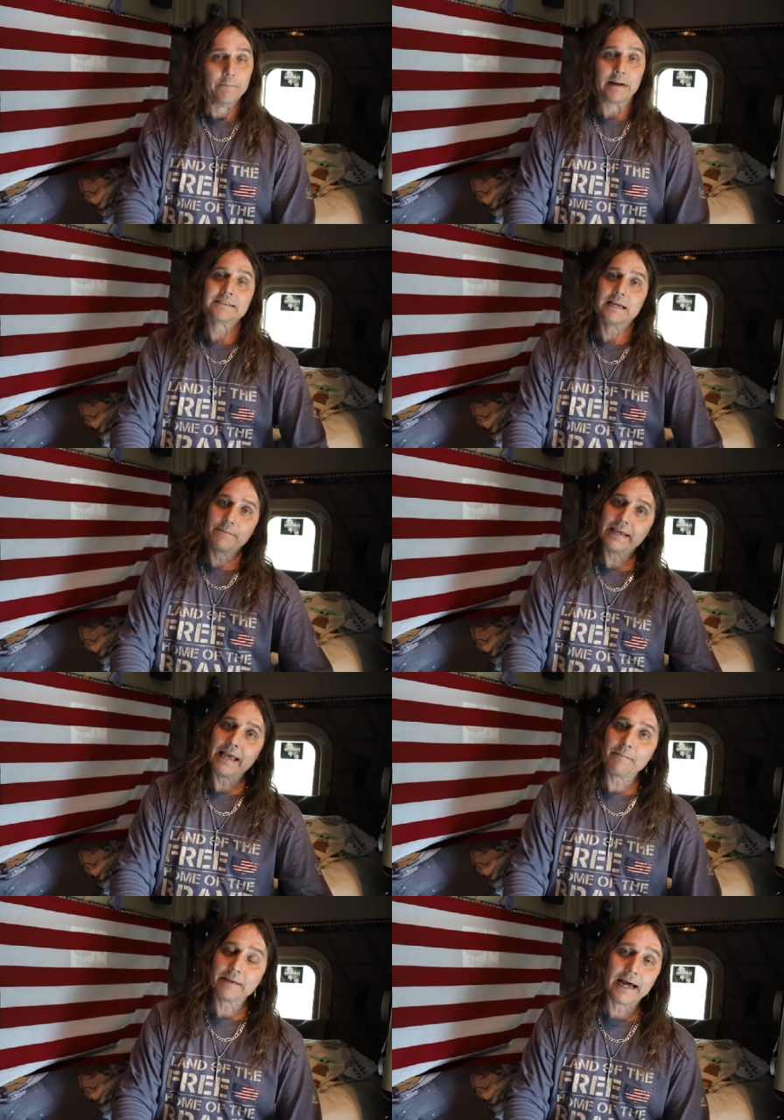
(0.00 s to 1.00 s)
by the time they
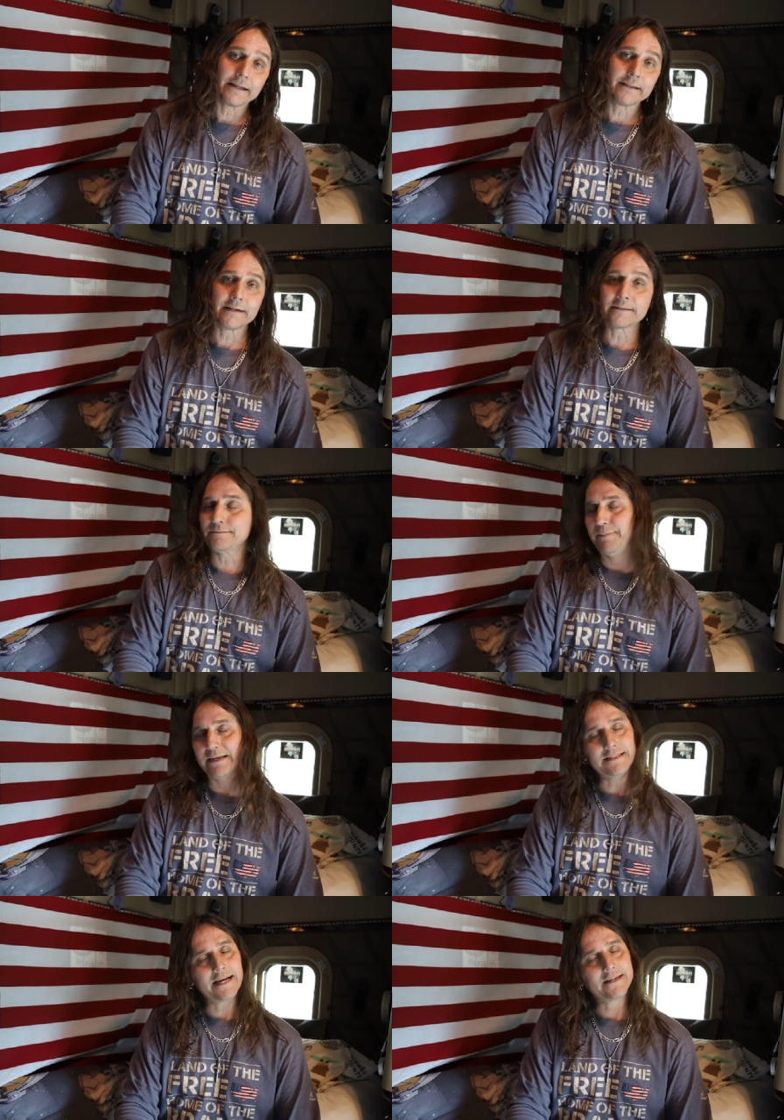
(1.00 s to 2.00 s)
got me out of there,
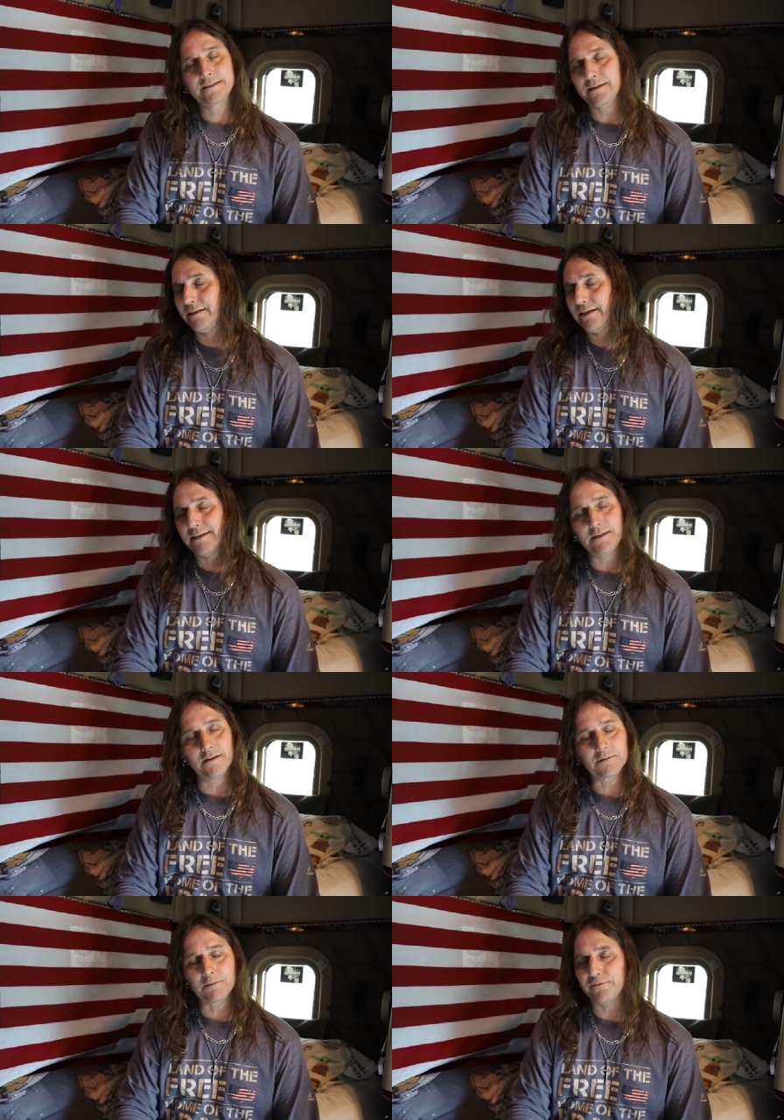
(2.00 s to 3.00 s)
best I could do to get to
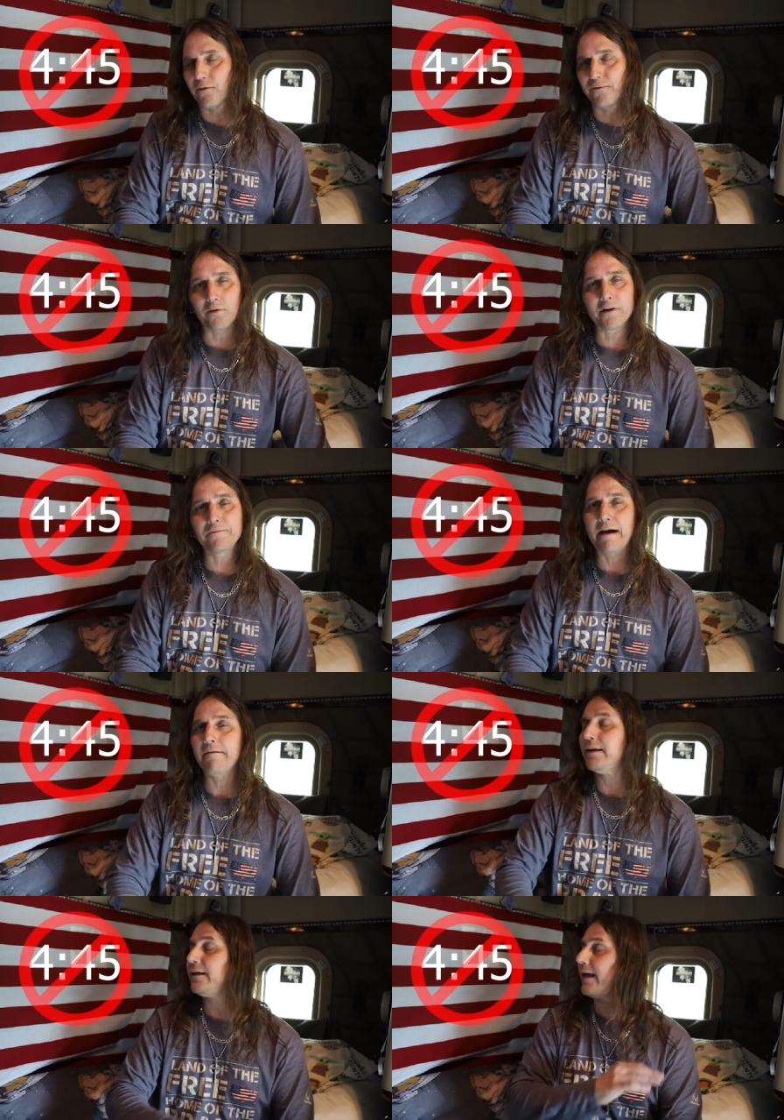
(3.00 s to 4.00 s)
Tulsa was
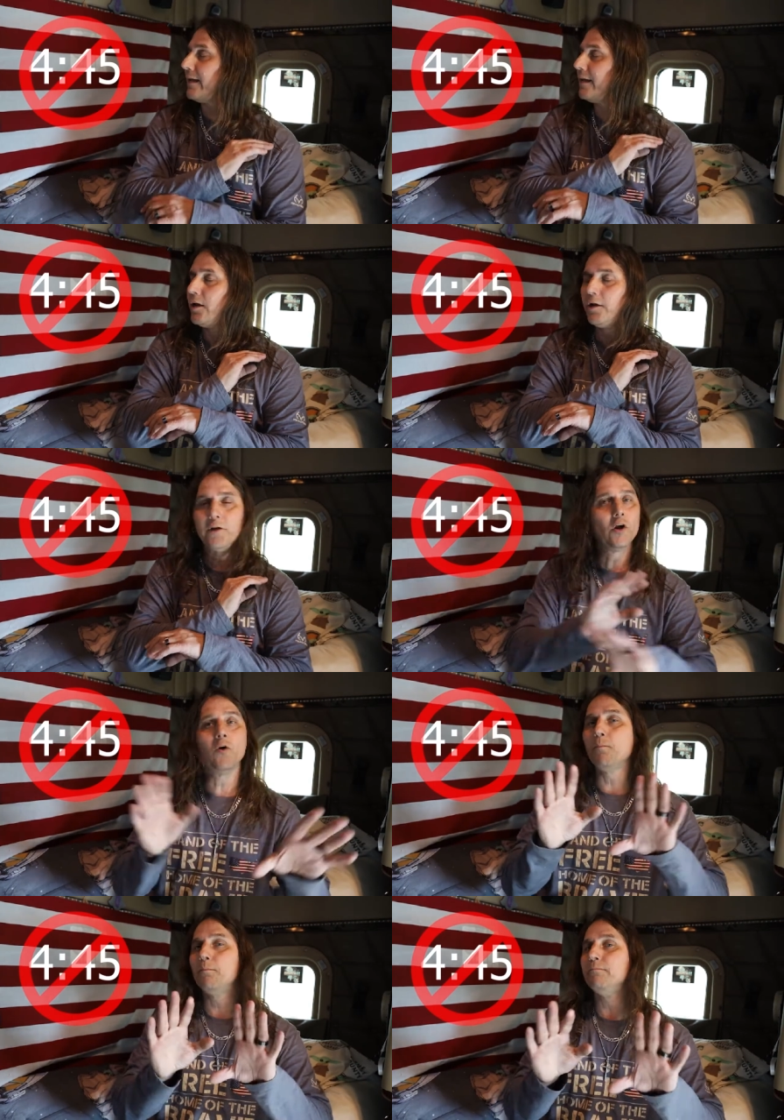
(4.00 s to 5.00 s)
4.45 and they're like,
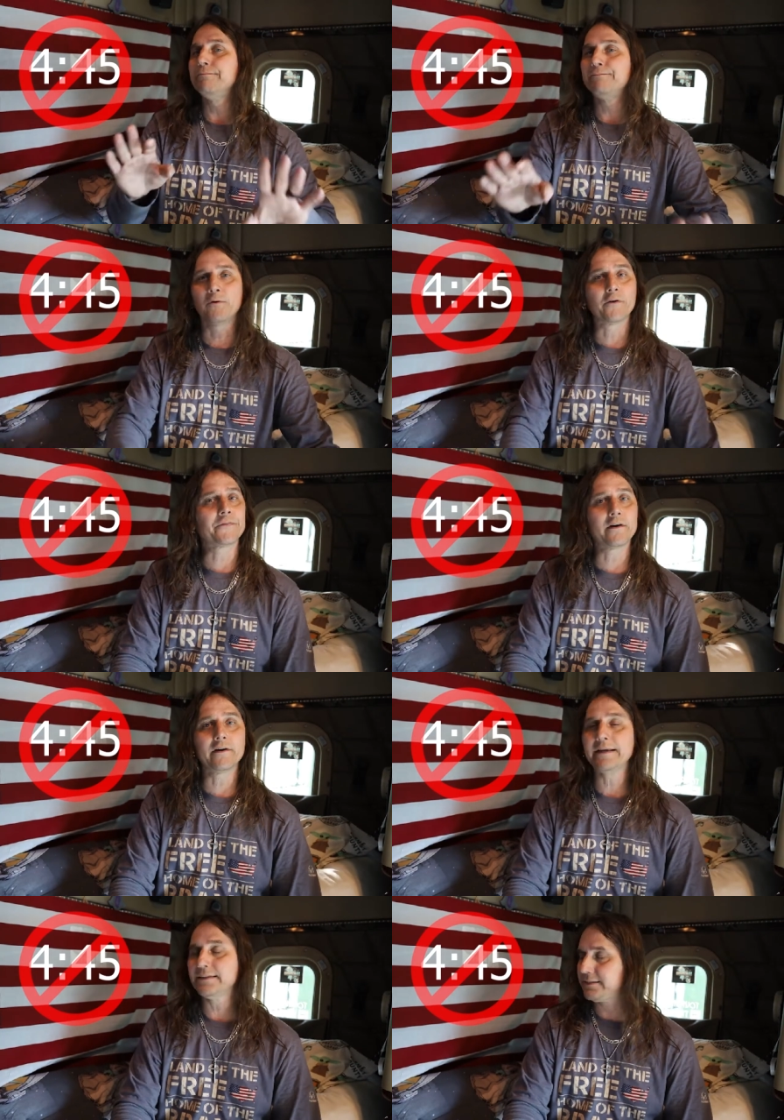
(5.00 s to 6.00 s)
nope,
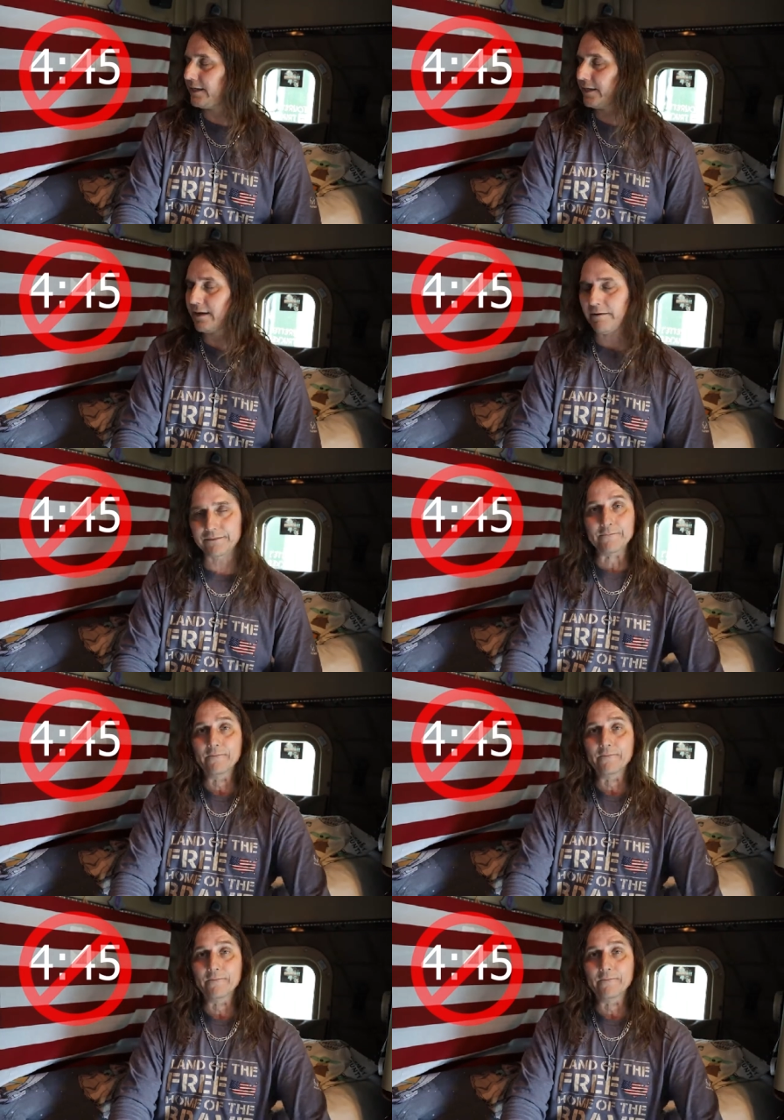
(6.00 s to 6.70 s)
4.30 is the cutoff.